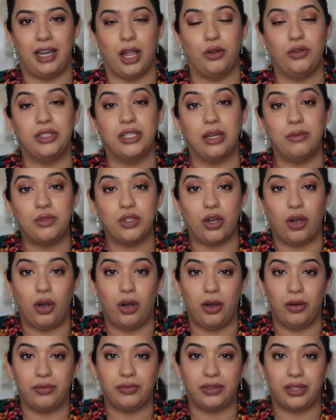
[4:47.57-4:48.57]
Now, in terms
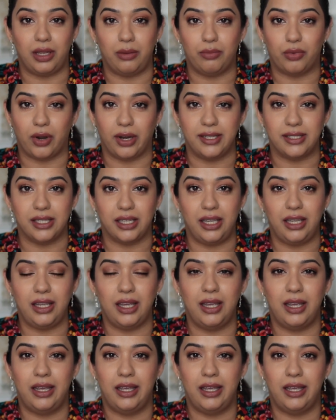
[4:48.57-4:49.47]
of the pricing,